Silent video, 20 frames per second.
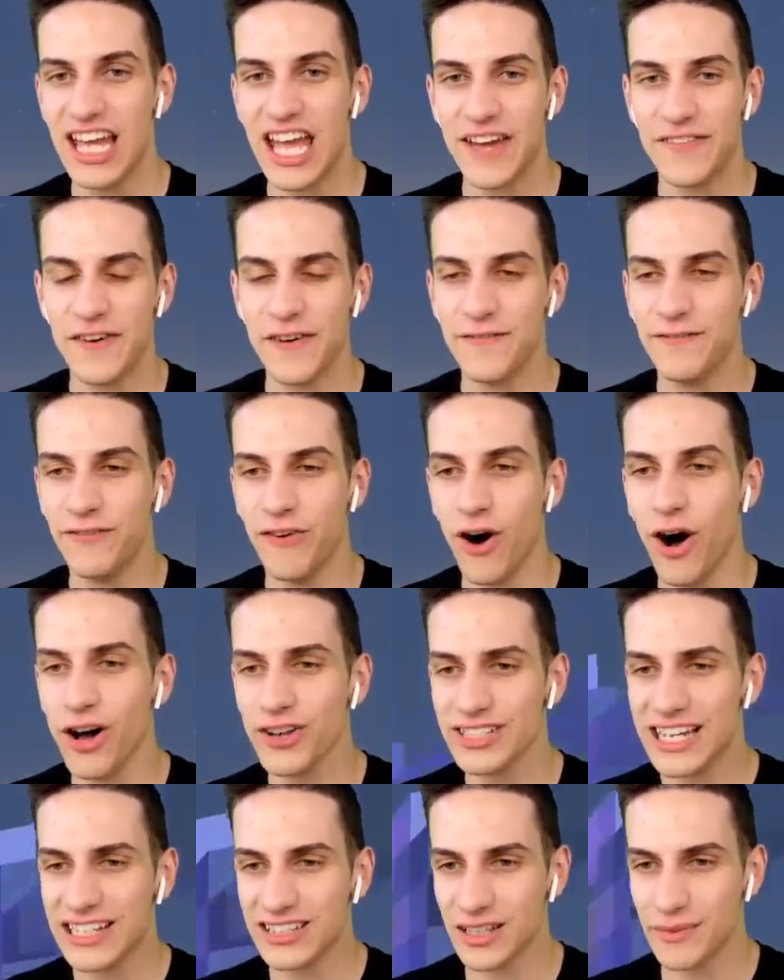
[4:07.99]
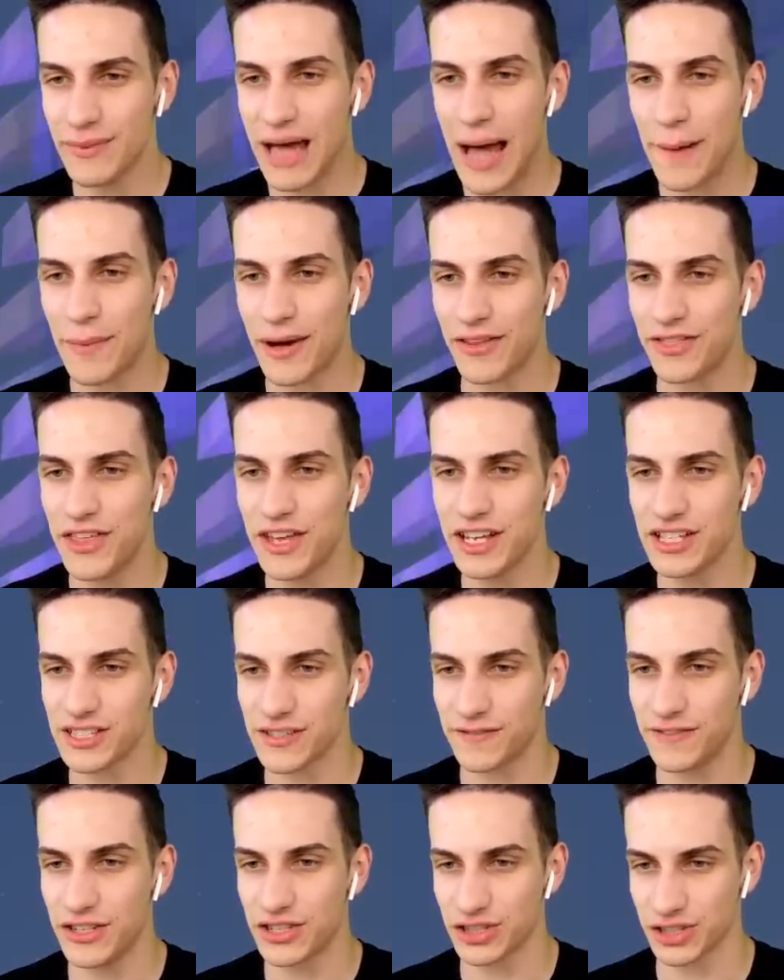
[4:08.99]
If it falls out the map, I think it's
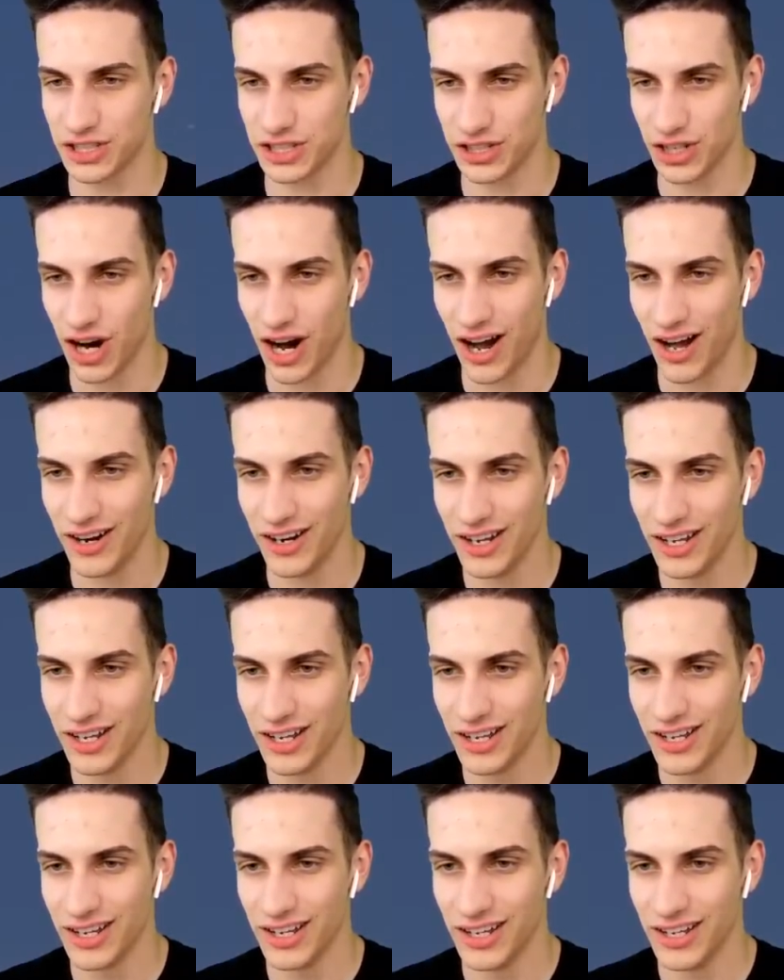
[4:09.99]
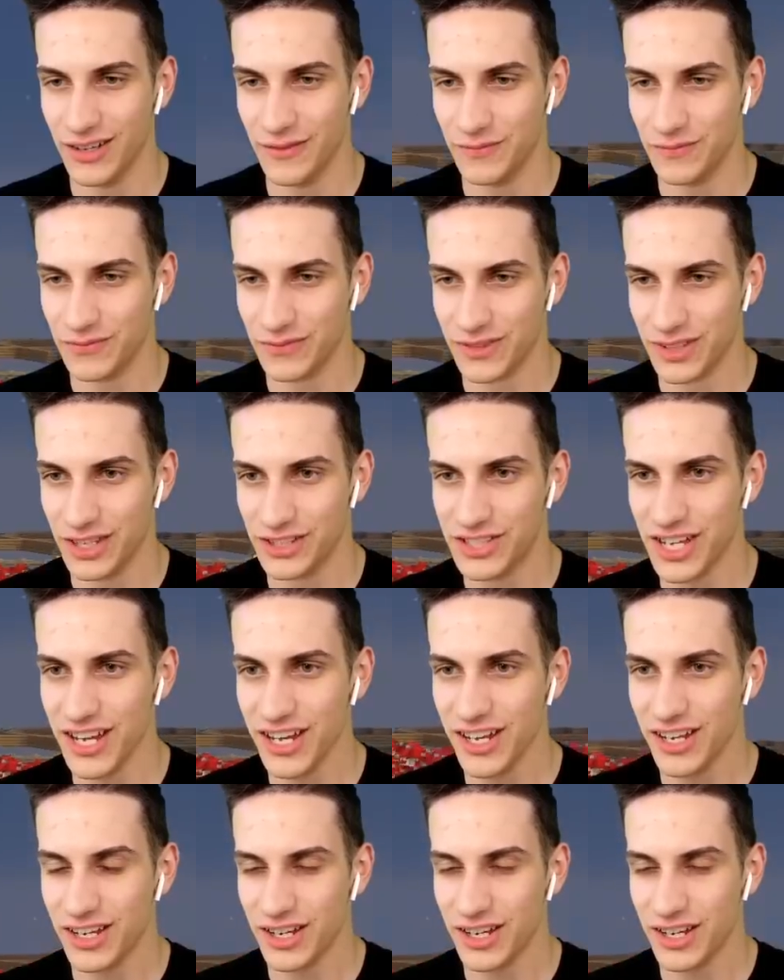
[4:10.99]
officially gone. You see?